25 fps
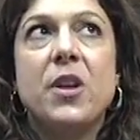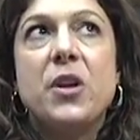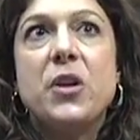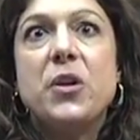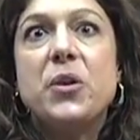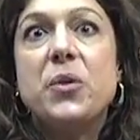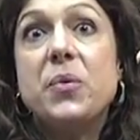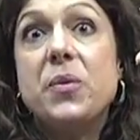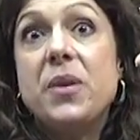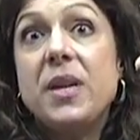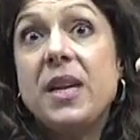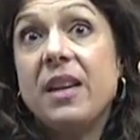
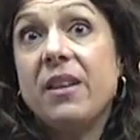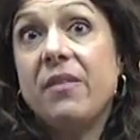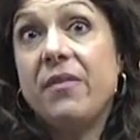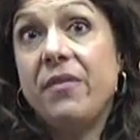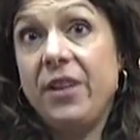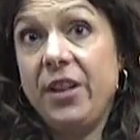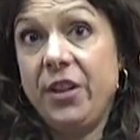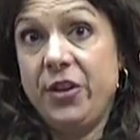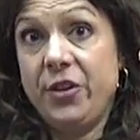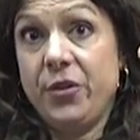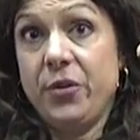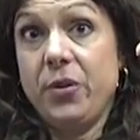unique
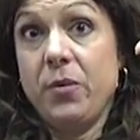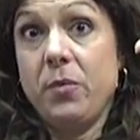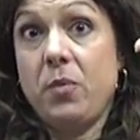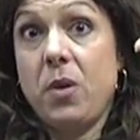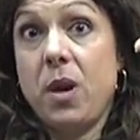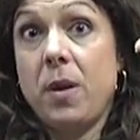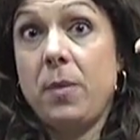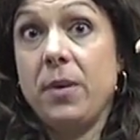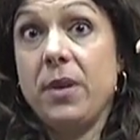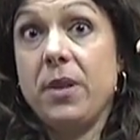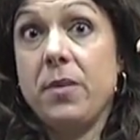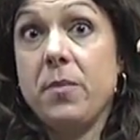feature and
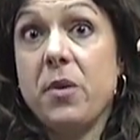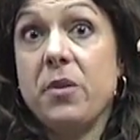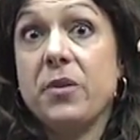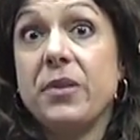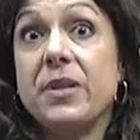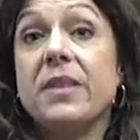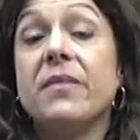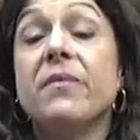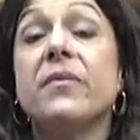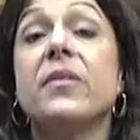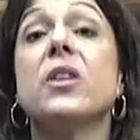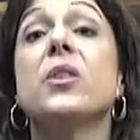probably the most
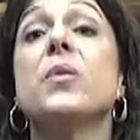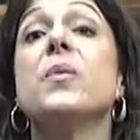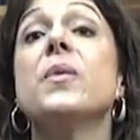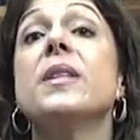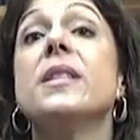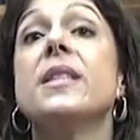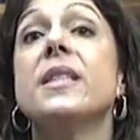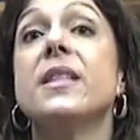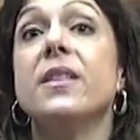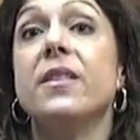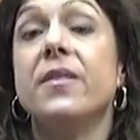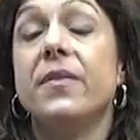
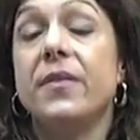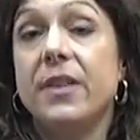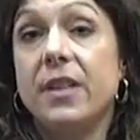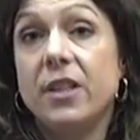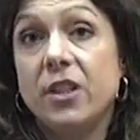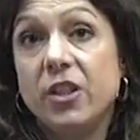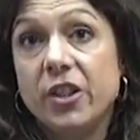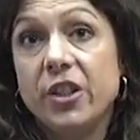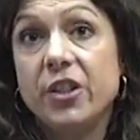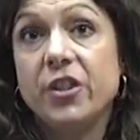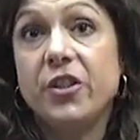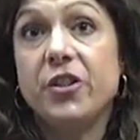influence in the
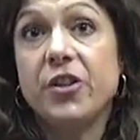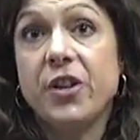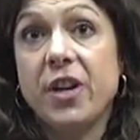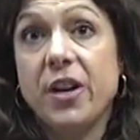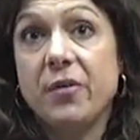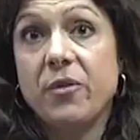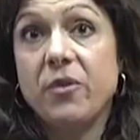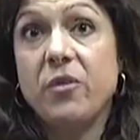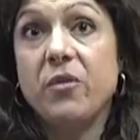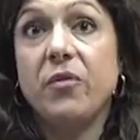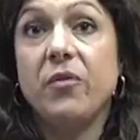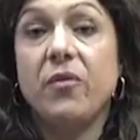field in
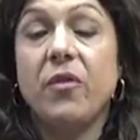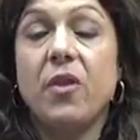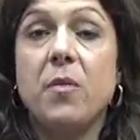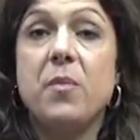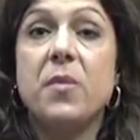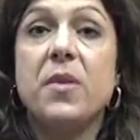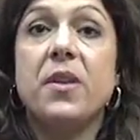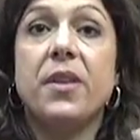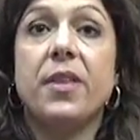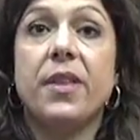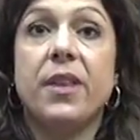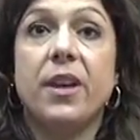general from
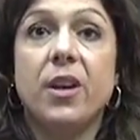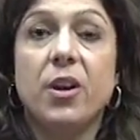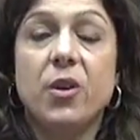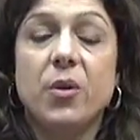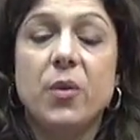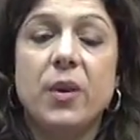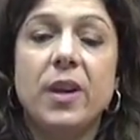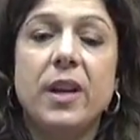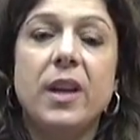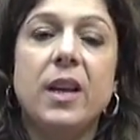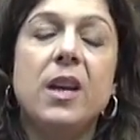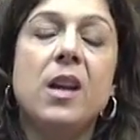the
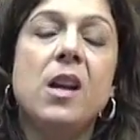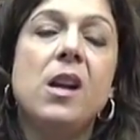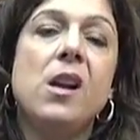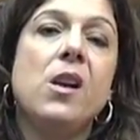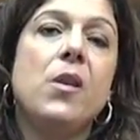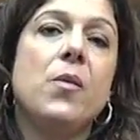theory.